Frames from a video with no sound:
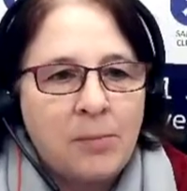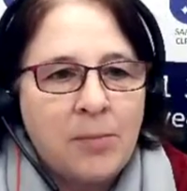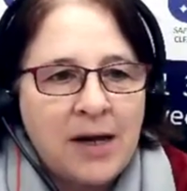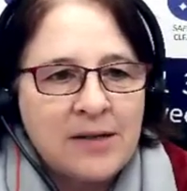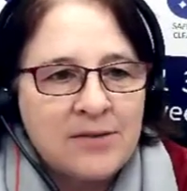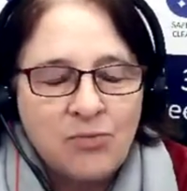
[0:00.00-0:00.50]

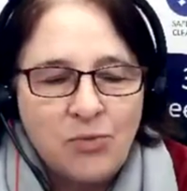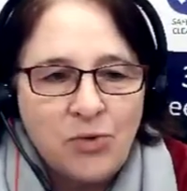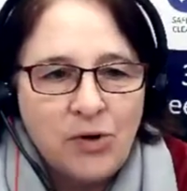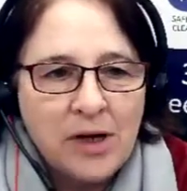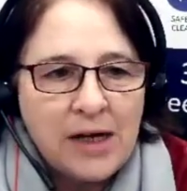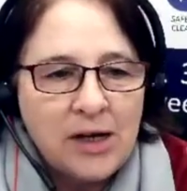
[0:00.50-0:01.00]
it's
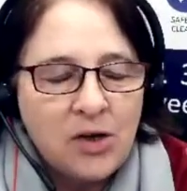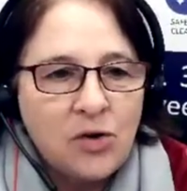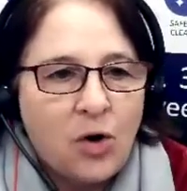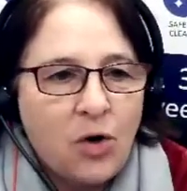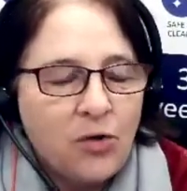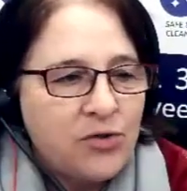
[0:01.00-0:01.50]
really
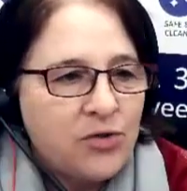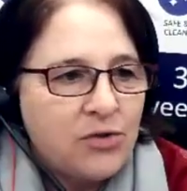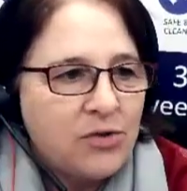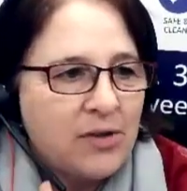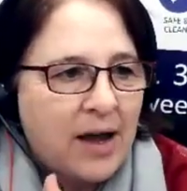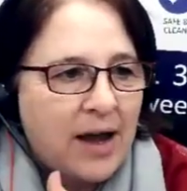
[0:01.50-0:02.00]
not
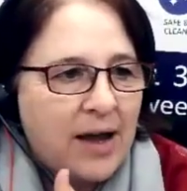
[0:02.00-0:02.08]
that.